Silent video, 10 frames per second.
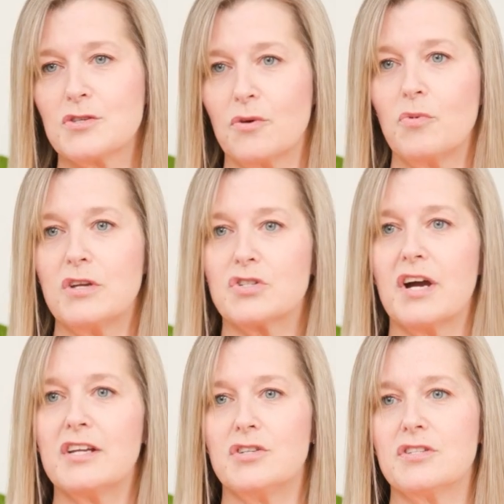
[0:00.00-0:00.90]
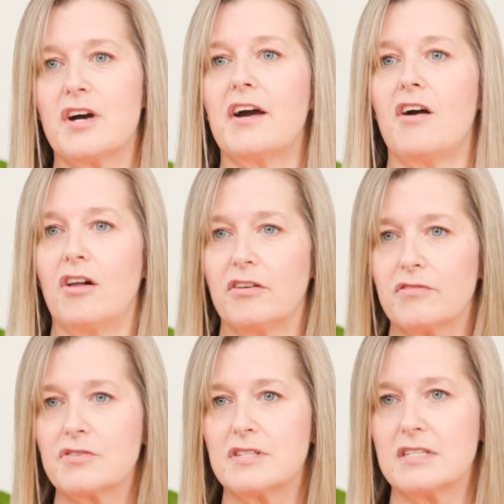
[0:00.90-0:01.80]
So we tried to tie all of
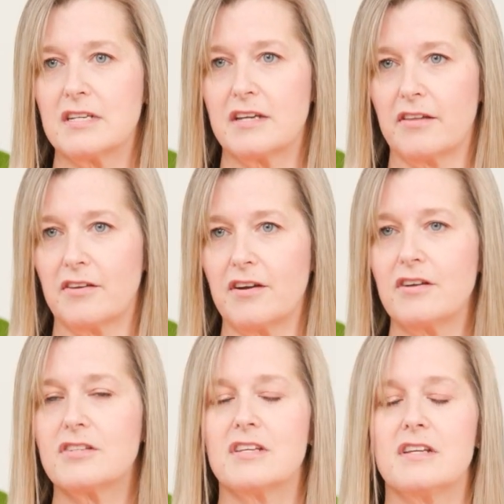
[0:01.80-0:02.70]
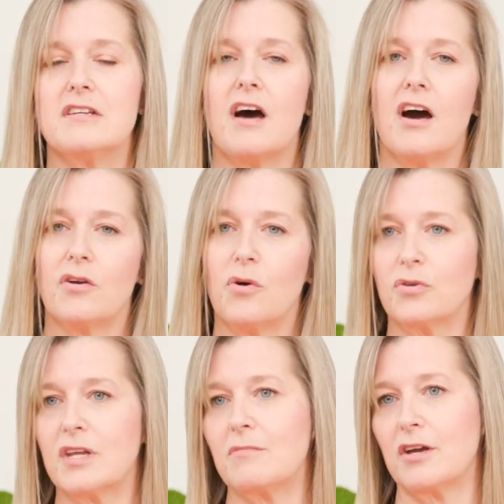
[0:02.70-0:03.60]
those in together to not
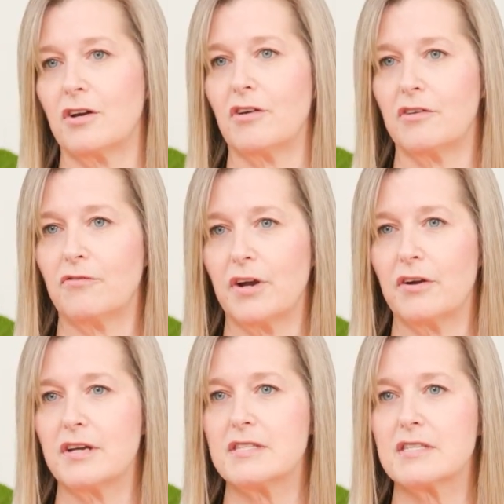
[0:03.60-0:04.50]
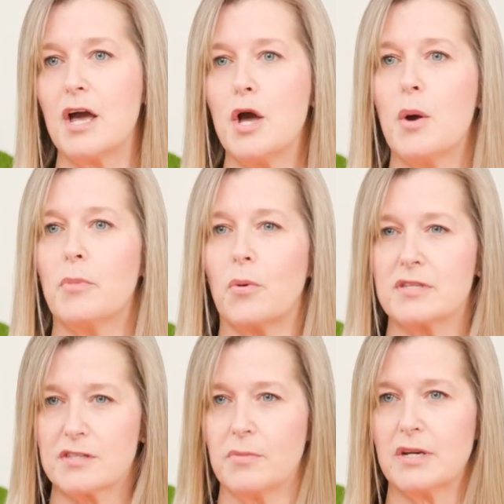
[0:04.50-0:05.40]
only make a great fragrance, but
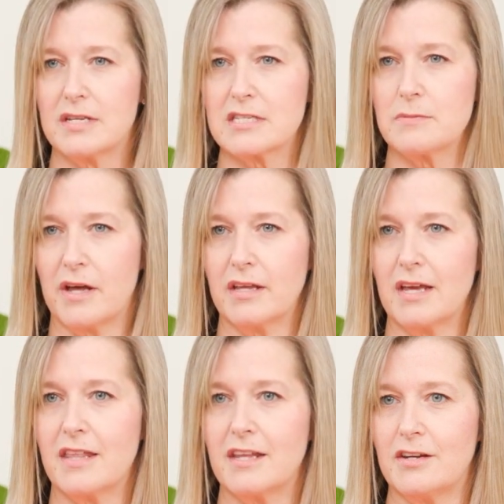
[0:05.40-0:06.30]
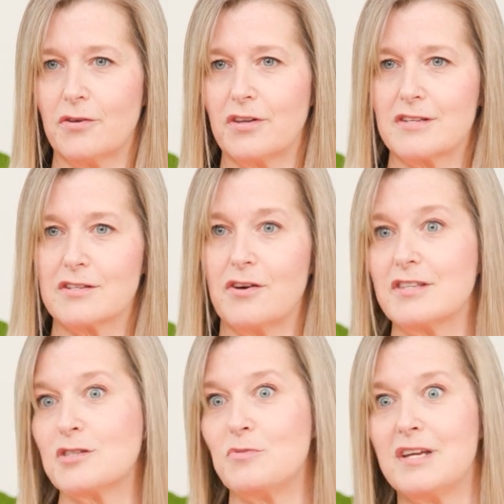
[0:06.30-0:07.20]
when somebody's smelling it and they know that it's
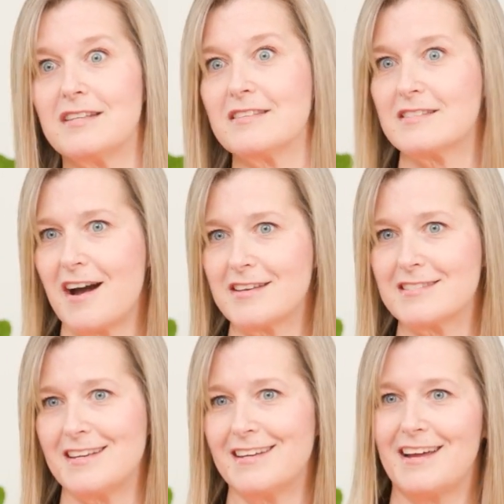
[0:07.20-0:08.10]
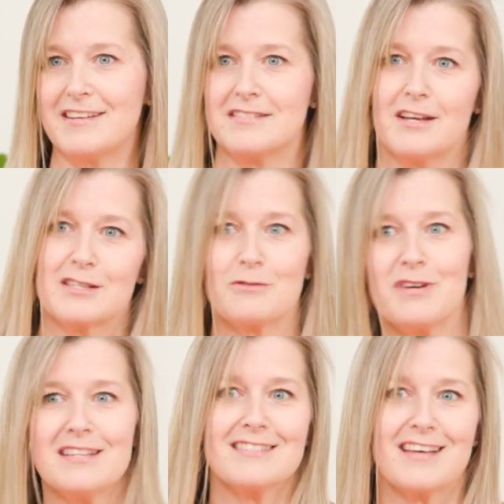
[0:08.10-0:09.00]
called Sweet and Sassy, it has that
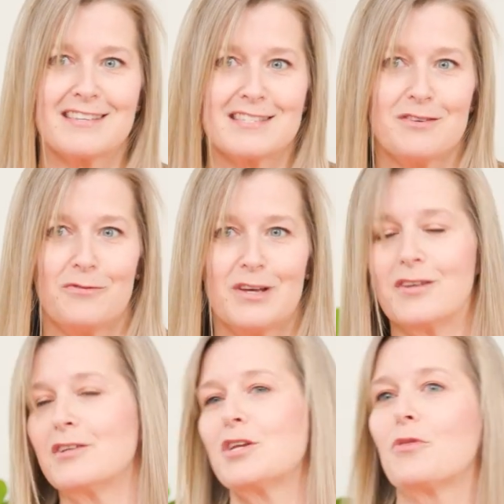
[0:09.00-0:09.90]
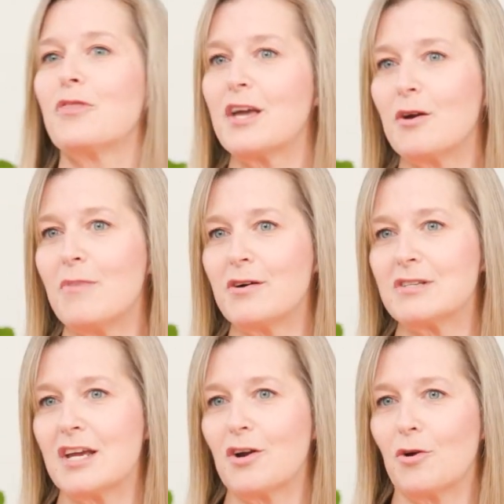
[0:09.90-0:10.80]
sweet and sassy feel, and you think
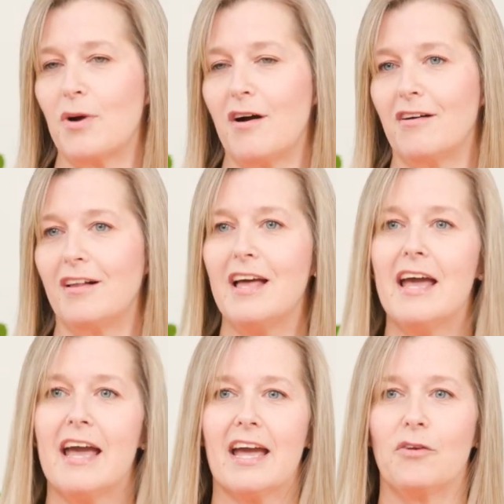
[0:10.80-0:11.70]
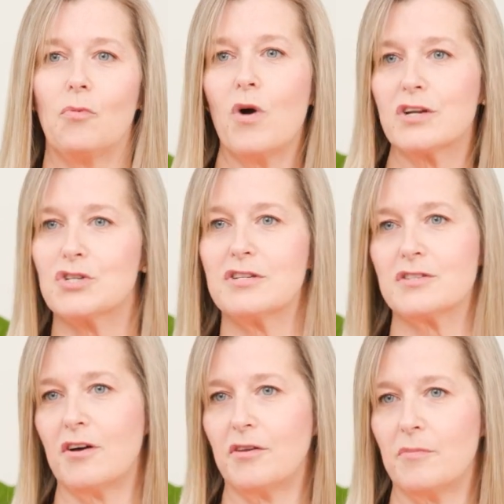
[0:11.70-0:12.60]
about Tinkerbell and what she's all